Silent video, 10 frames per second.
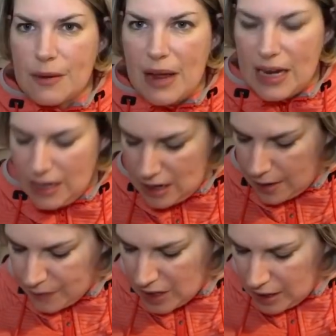mania.
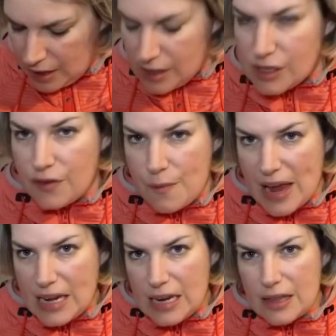So for
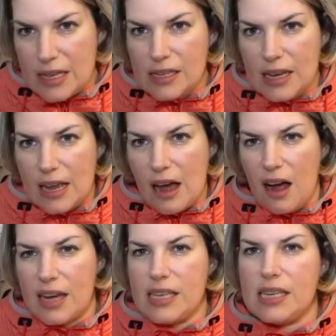mania this year,
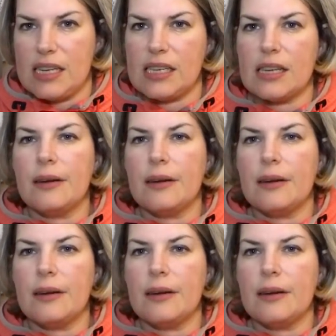I did